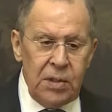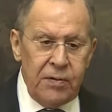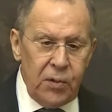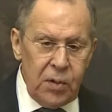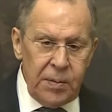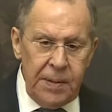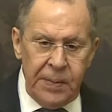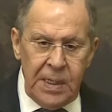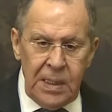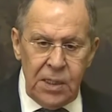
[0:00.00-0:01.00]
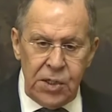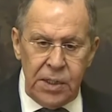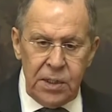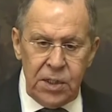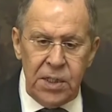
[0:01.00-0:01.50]
Syrian opposition
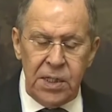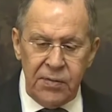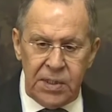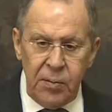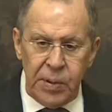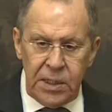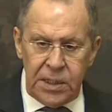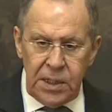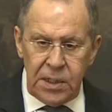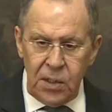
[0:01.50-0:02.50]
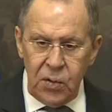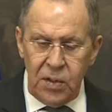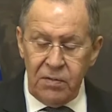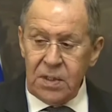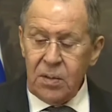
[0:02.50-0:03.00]
and our work
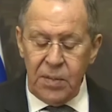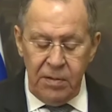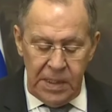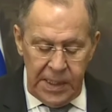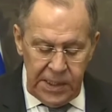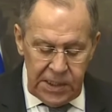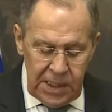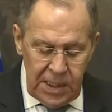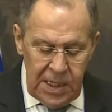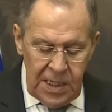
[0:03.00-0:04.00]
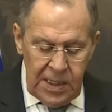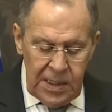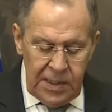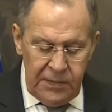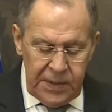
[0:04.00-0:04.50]
regarding the
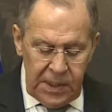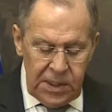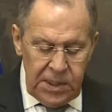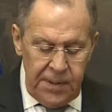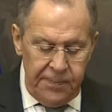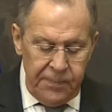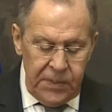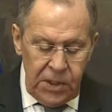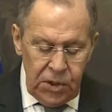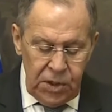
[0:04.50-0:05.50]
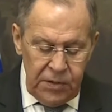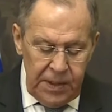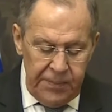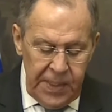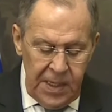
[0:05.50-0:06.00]
constitutional reform via
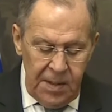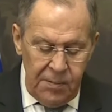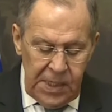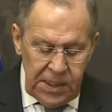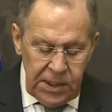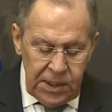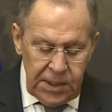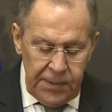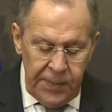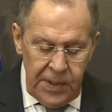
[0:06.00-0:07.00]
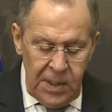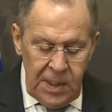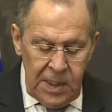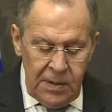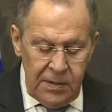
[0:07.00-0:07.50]
Geneva process that
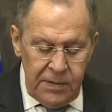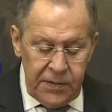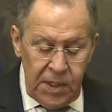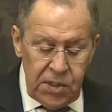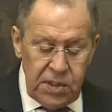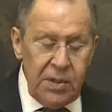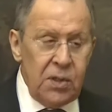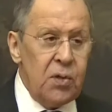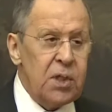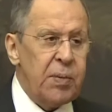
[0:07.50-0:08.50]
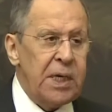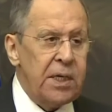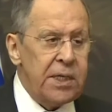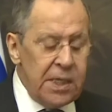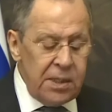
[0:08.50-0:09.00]
is going to be completed at the
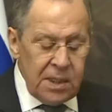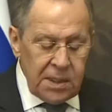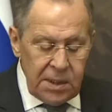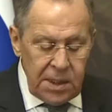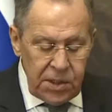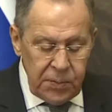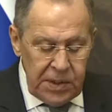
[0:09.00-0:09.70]
end of the month